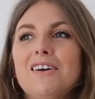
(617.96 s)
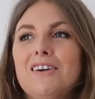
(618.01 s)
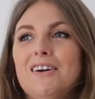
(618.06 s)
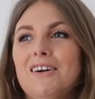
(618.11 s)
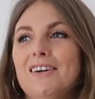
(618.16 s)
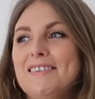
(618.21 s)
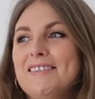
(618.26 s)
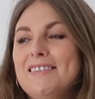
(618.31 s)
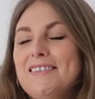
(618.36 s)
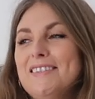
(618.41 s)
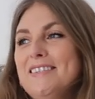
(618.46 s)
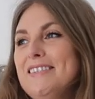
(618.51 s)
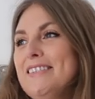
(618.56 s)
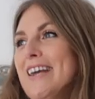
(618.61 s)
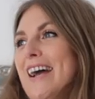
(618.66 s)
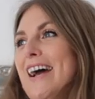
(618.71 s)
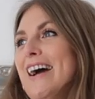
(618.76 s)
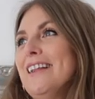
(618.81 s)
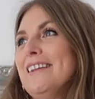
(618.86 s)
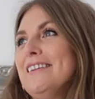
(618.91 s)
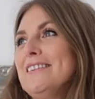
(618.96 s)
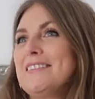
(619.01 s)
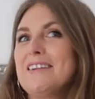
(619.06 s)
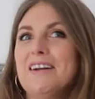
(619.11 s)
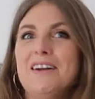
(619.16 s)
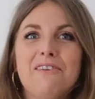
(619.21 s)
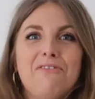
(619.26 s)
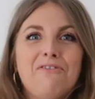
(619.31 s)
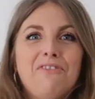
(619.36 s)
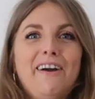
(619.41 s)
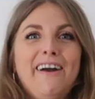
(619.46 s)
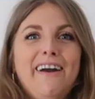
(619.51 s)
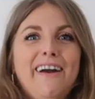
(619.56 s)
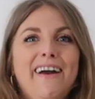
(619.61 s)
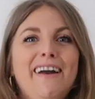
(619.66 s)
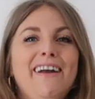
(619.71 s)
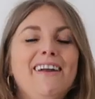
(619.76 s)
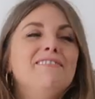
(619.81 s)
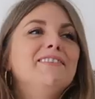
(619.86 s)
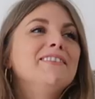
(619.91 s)
Costa del
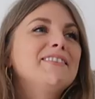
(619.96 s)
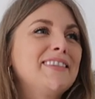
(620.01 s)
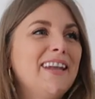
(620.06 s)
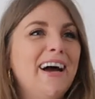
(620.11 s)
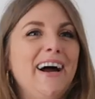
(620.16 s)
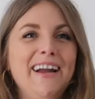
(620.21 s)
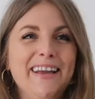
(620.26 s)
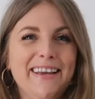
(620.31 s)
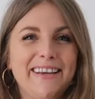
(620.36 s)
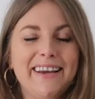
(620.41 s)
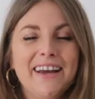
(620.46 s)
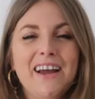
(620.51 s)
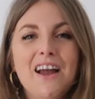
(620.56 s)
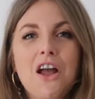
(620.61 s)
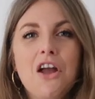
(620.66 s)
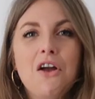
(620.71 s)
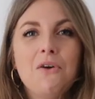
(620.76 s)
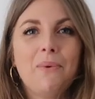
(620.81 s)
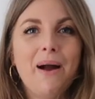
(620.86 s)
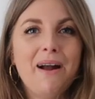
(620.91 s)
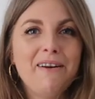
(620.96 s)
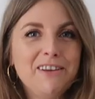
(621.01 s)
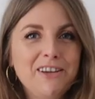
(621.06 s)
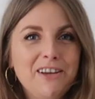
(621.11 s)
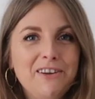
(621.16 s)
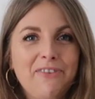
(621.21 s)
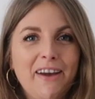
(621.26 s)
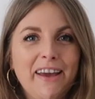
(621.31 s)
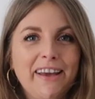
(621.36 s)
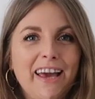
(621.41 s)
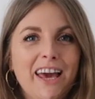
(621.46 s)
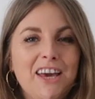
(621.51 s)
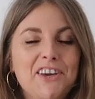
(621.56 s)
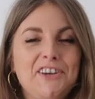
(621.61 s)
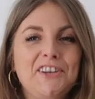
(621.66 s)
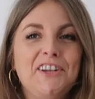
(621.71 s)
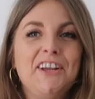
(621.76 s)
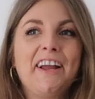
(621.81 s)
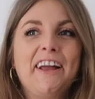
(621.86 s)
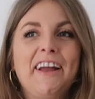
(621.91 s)
Sofa. It was like, where are you
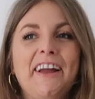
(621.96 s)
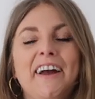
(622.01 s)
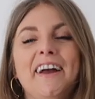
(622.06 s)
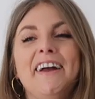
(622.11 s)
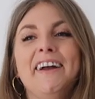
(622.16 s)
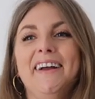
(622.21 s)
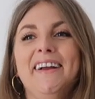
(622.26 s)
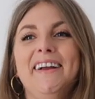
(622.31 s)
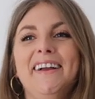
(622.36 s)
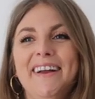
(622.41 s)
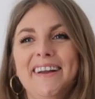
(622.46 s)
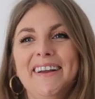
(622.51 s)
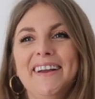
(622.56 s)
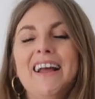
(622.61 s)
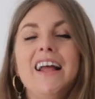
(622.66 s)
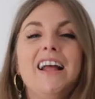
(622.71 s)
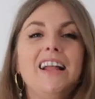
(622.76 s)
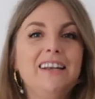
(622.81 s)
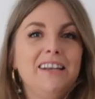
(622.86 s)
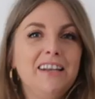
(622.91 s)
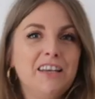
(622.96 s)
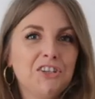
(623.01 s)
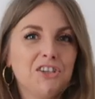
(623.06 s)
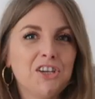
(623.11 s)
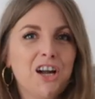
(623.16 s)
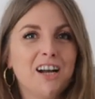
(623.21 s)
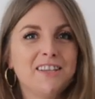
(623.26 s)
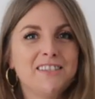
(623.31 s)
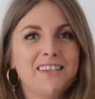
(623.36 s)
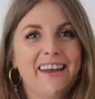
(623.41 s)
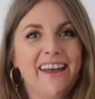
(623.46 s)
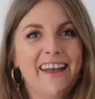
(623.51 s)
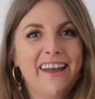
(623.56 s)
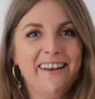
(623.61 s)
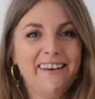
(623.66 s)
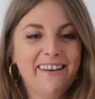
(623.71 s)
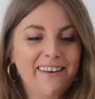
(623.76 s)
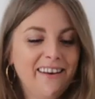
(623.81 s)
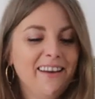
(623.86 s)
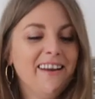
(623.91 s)
vacationing? Le
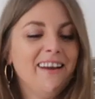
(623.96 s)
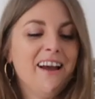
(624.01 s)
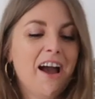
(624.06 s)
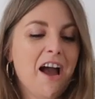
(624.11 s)
Jardin.